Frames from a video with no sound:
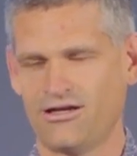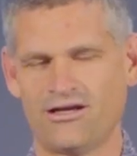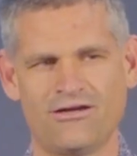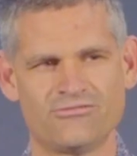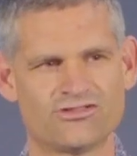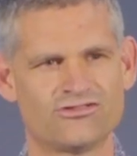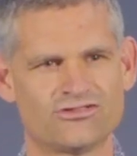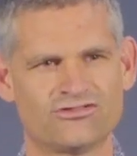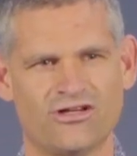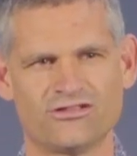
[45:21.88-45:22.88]
I'm
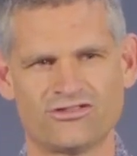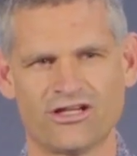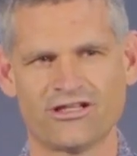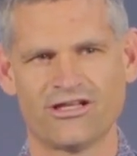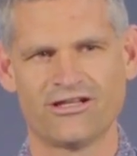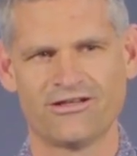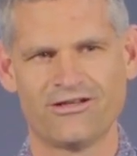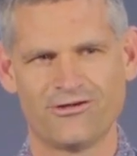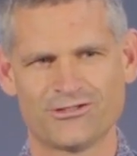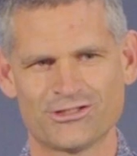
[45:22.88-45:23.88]
struggling to
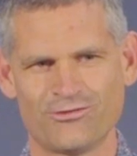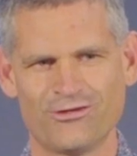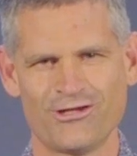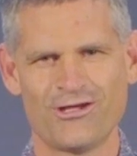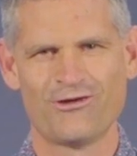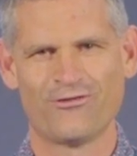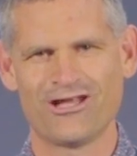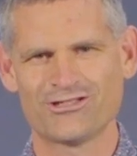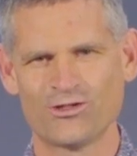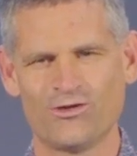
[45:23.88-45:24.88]
just, when
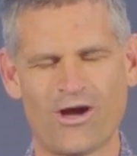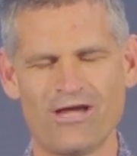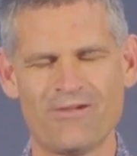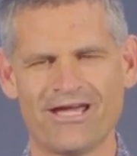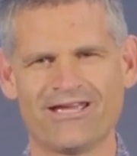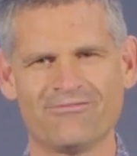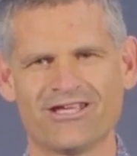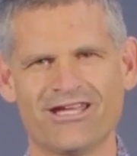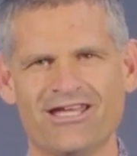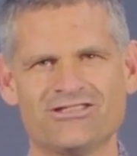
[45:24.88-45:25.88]
I saw Waymaker, I'm
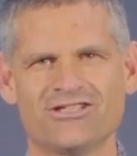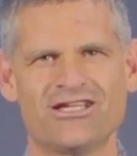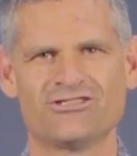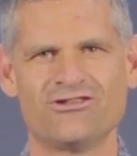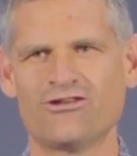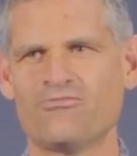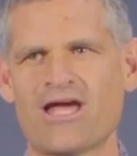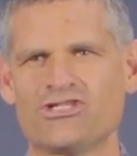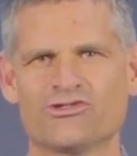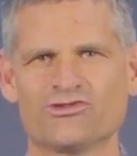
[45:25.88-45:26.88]
thinking it's not a
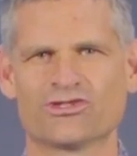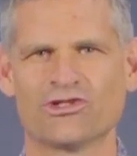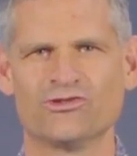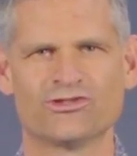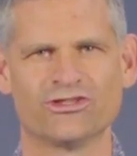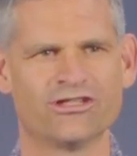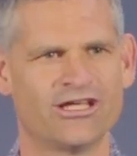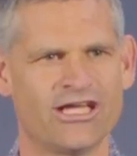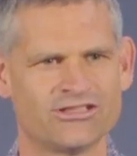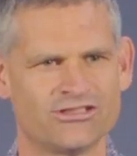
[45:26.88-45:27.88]
magical solution.
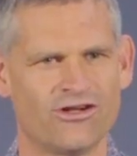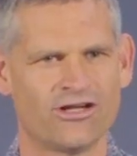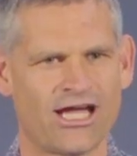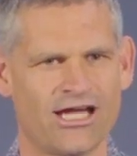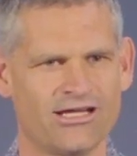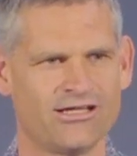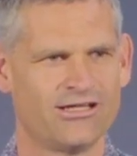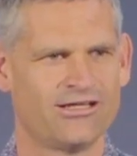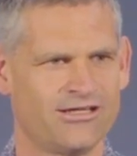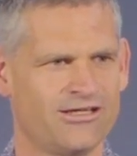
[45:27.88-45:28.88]
It's not a,
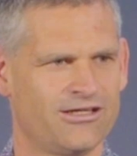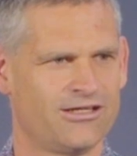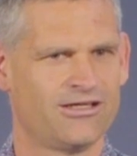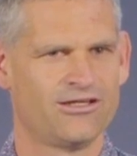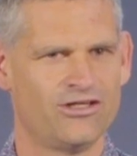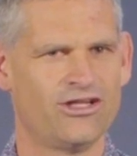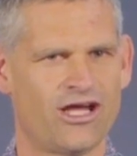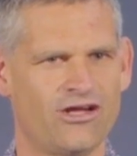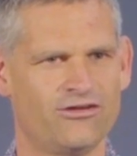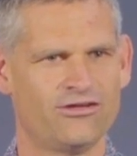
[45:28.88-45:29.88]
you
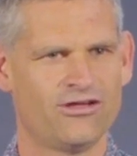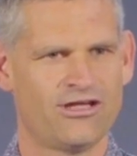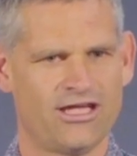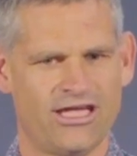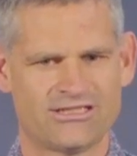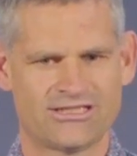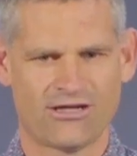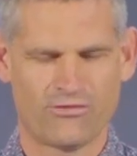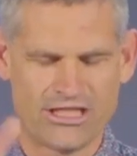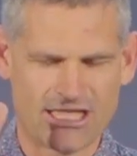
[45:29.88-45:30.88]
know, it's
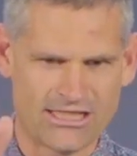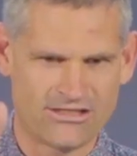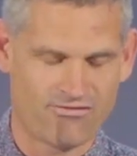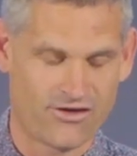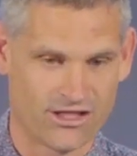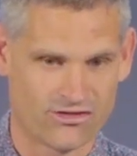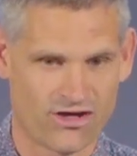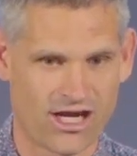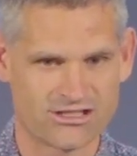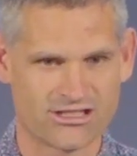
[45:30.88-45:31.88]
a, we need to find
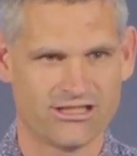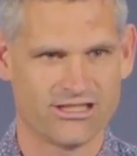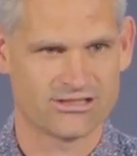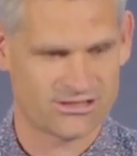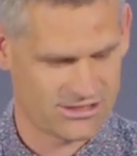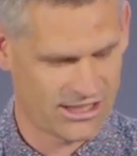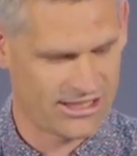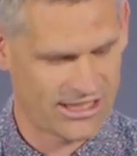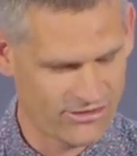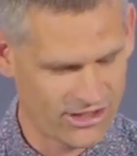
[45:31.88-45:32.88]
Christ in this. Like,
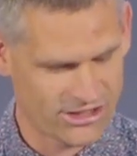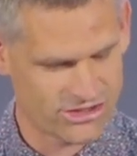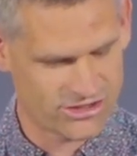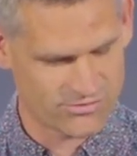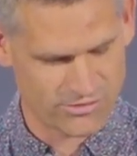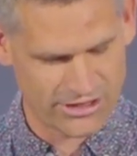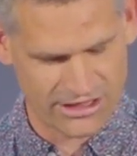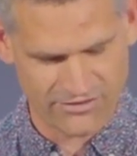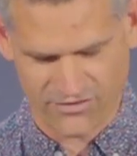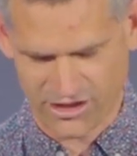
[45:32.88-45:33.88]
in our relationships, we
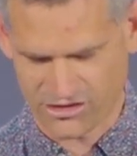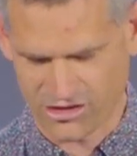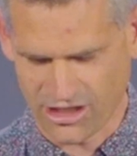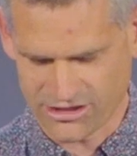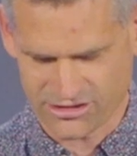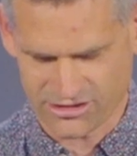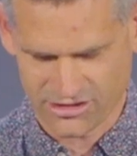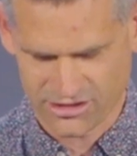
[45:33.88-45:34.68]
need to find Christ.